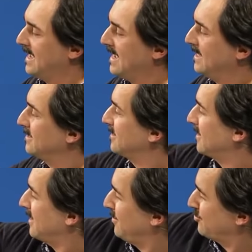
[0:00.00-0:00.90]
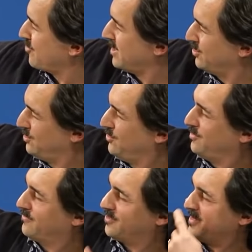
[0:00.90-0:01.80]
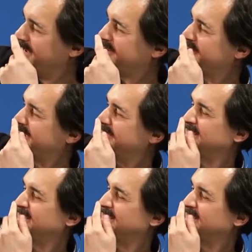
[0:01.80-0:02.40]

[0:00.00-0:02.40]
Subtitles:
is, and you try to look from here, right?